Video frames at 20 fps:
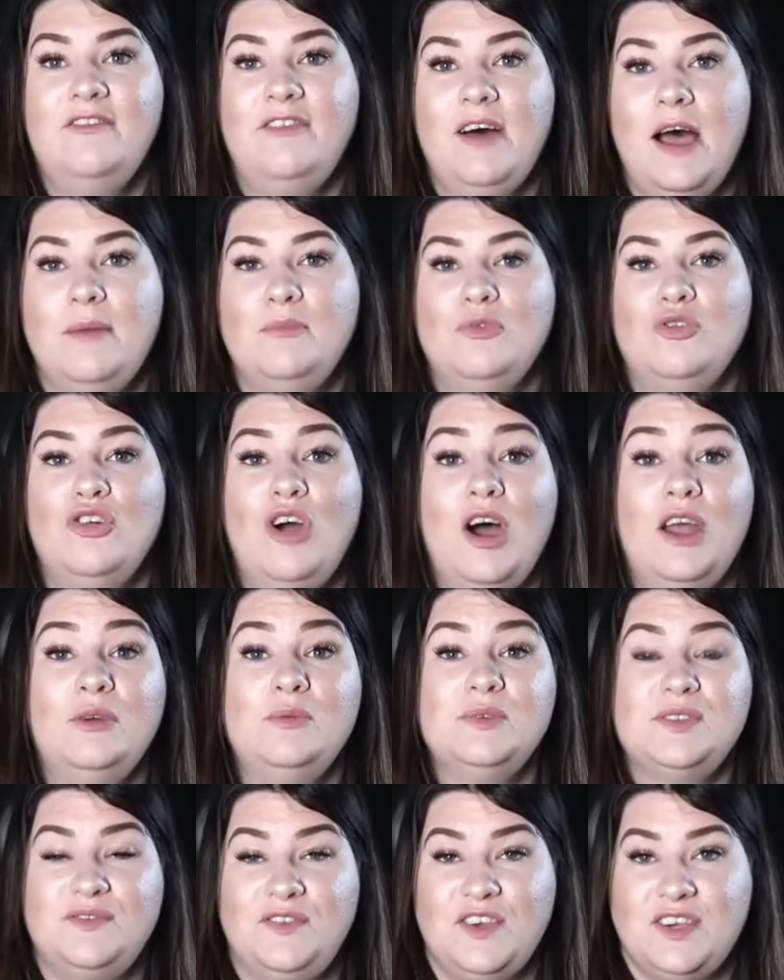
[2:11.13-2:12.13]

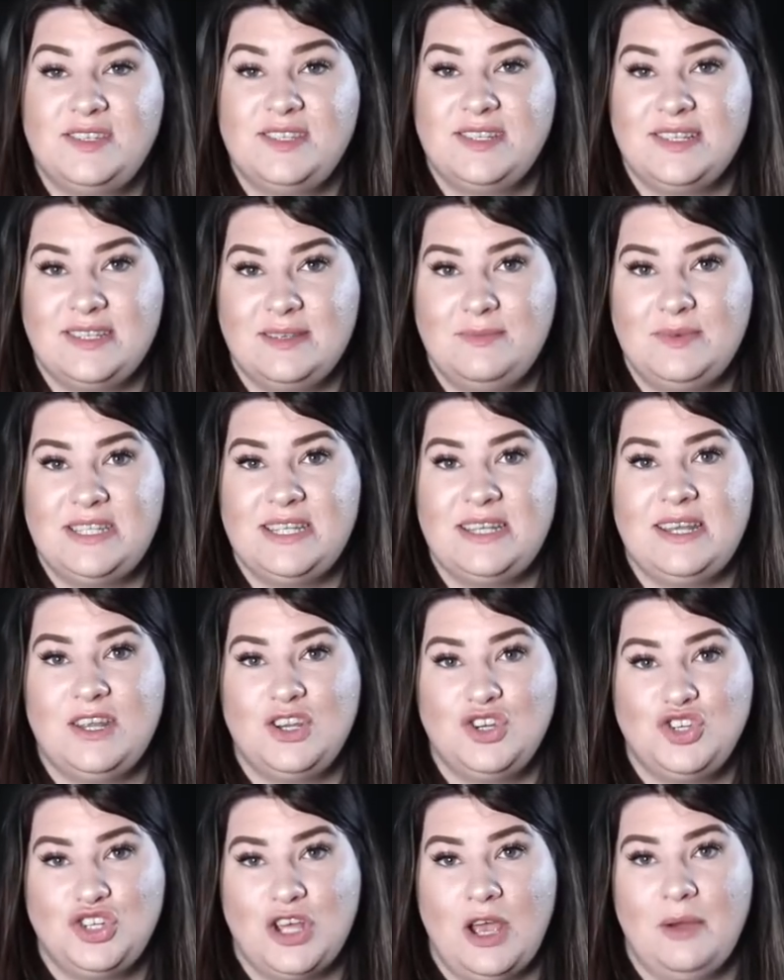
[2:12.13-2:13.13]
Weimaraner was first exhibited
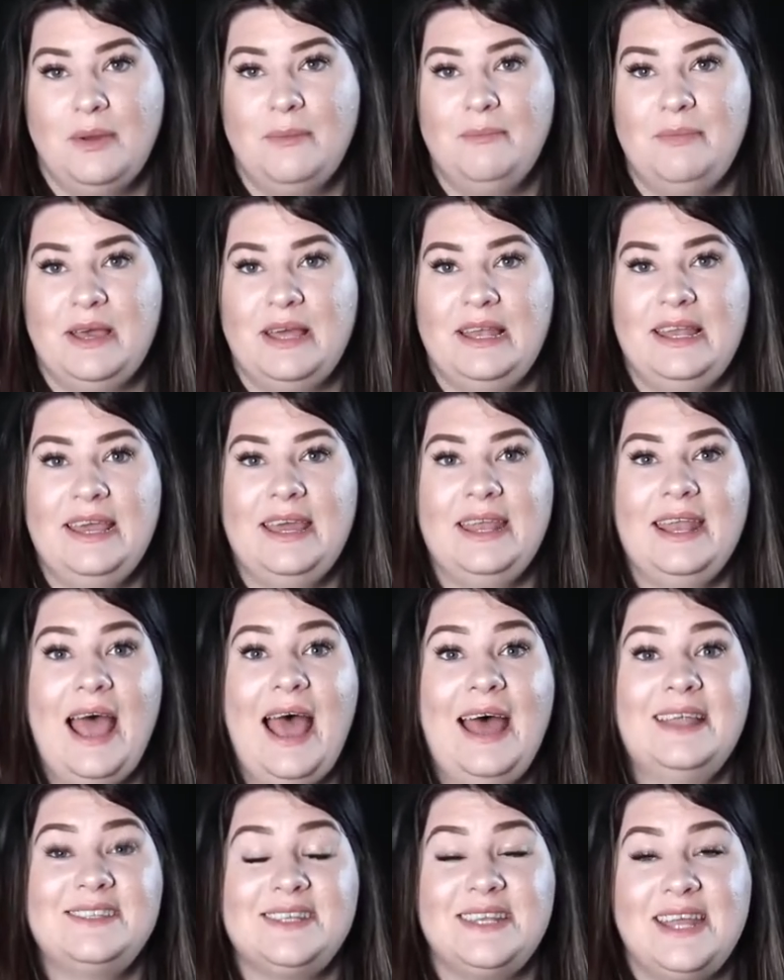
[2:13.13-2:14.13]
at a show in Berlin,
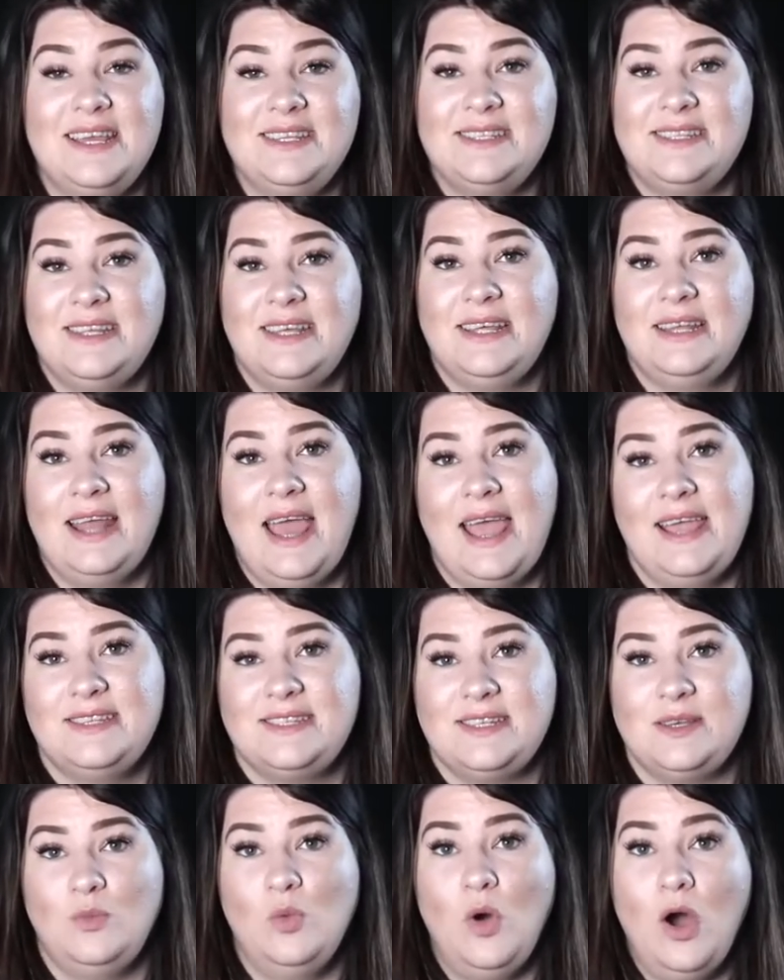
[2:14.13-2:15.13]
and in
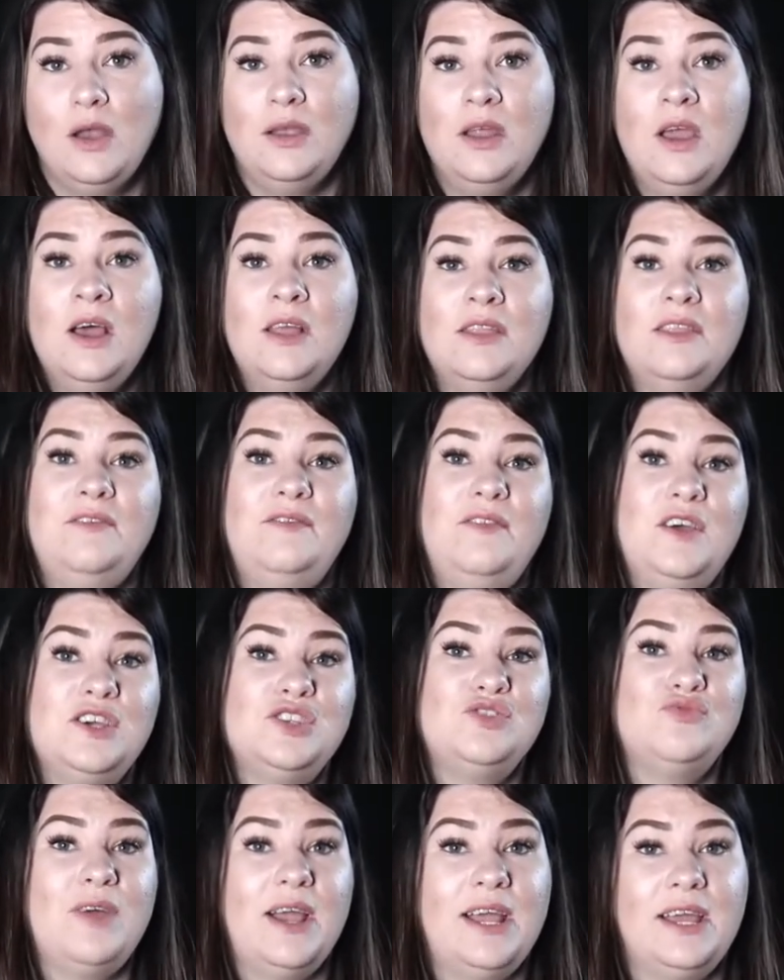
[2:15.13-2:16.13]
1881, the
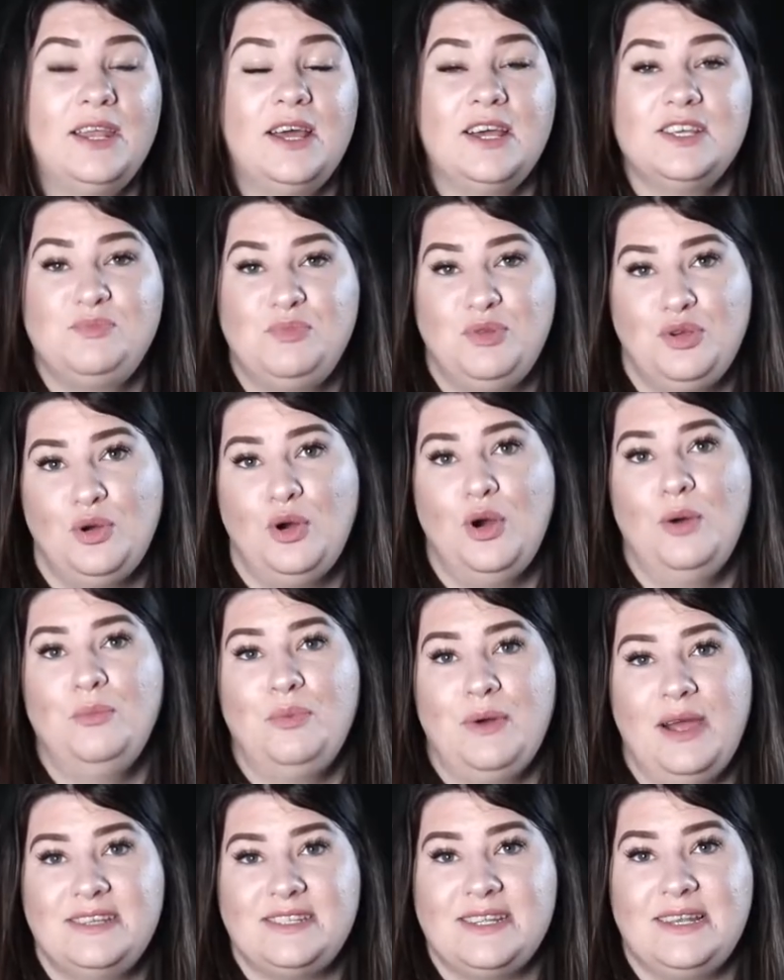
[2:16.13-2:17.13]
first recognised
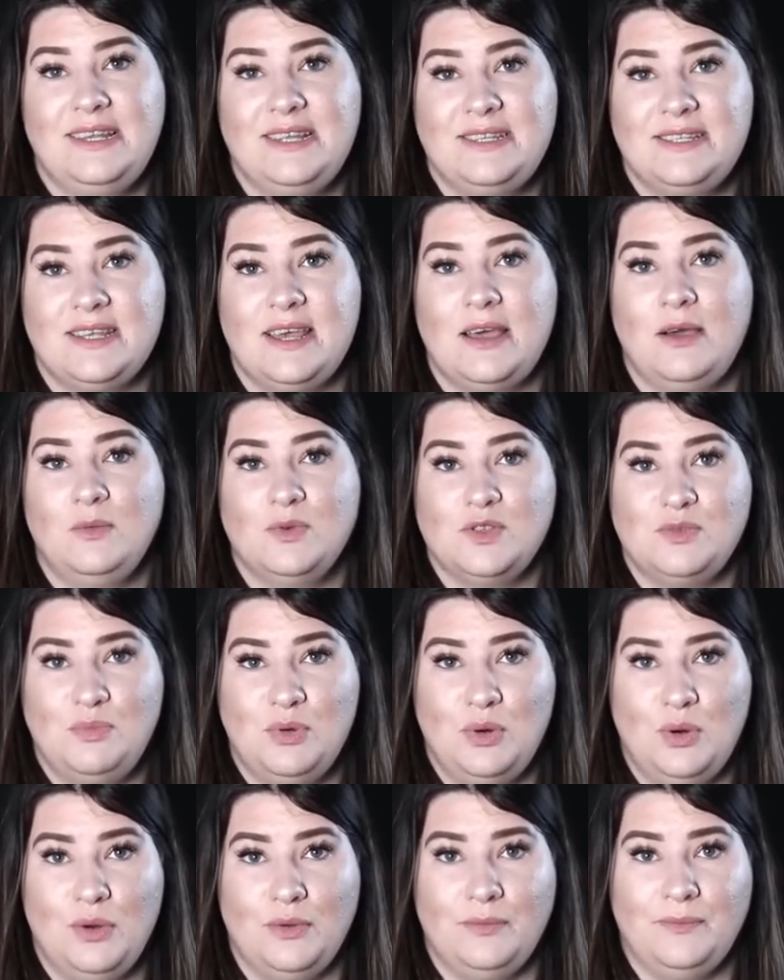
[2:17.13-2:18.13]
purebred litter was
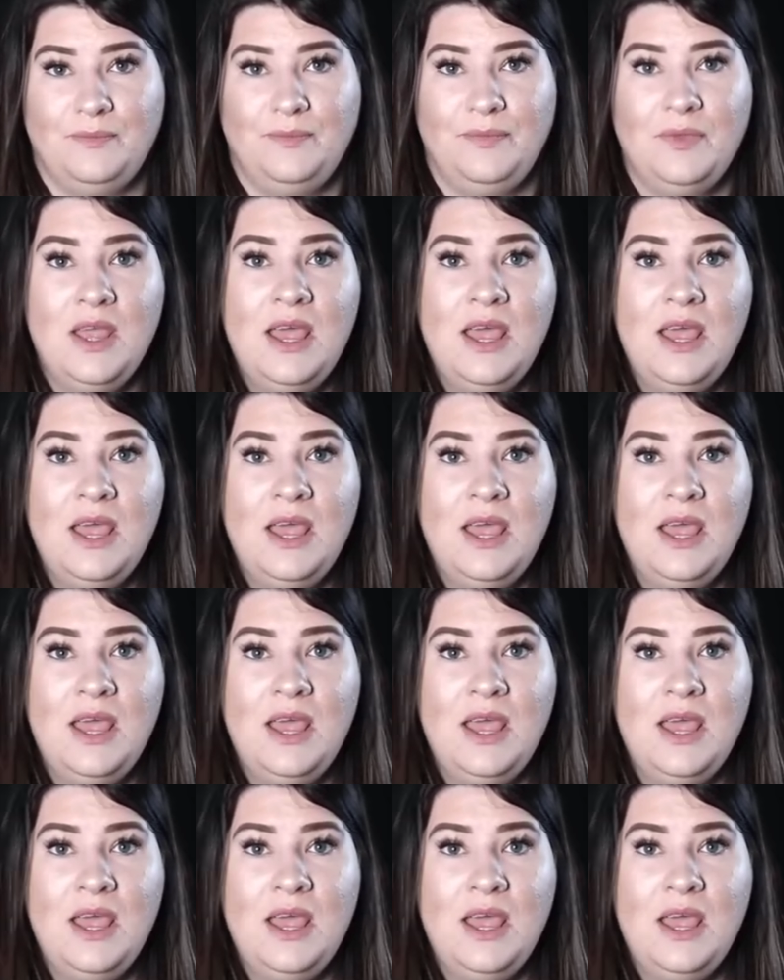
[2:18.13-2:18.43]
born.